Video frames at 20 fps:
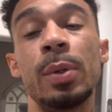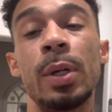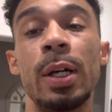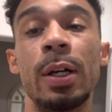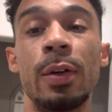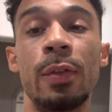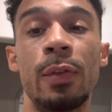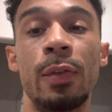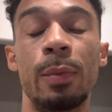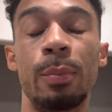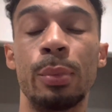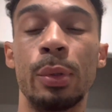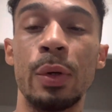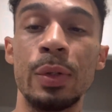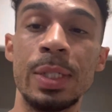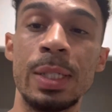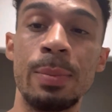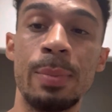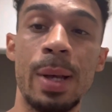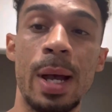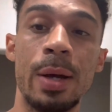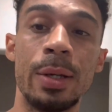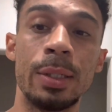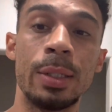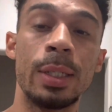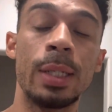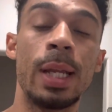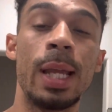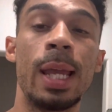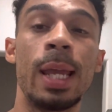of protein
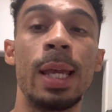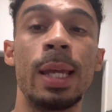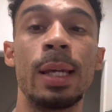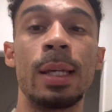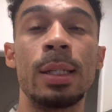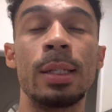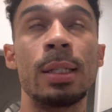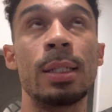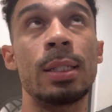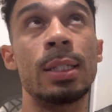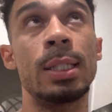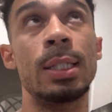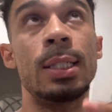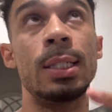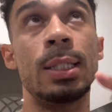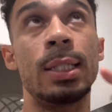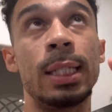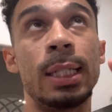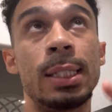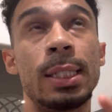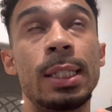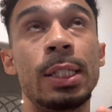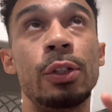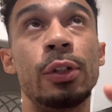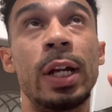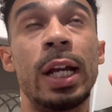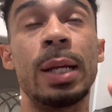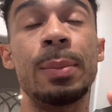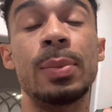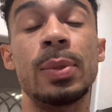powder and 60
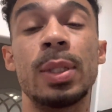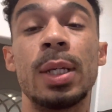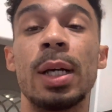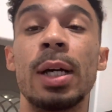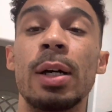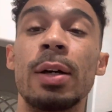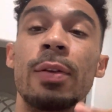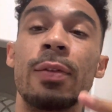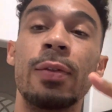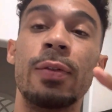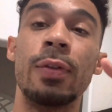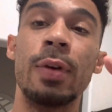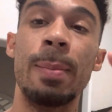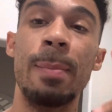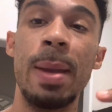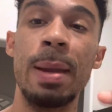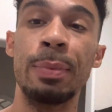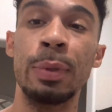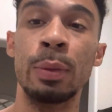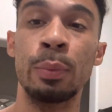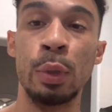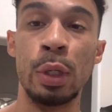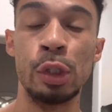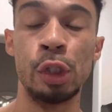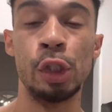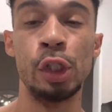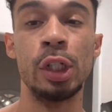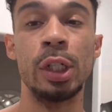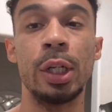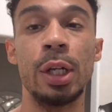grams of maple and brown
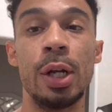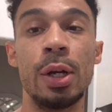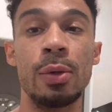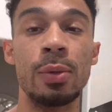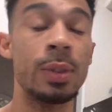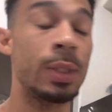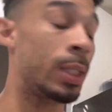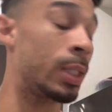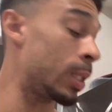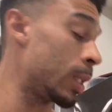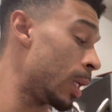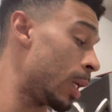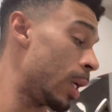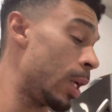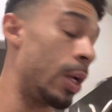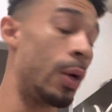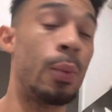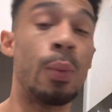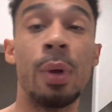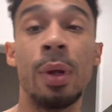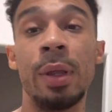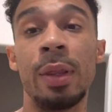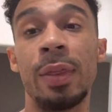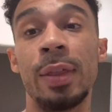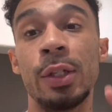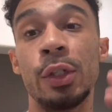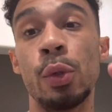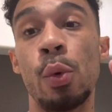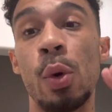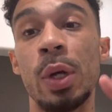sugar oats
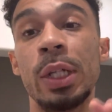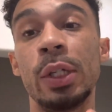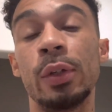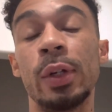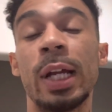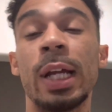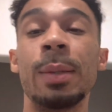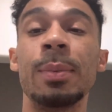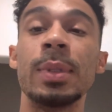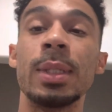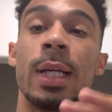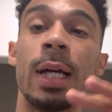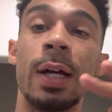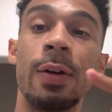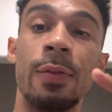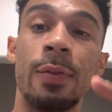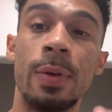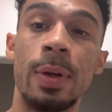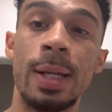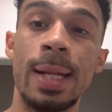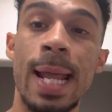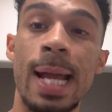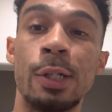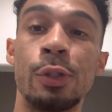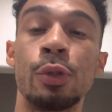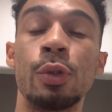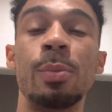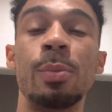with 20 grams of natural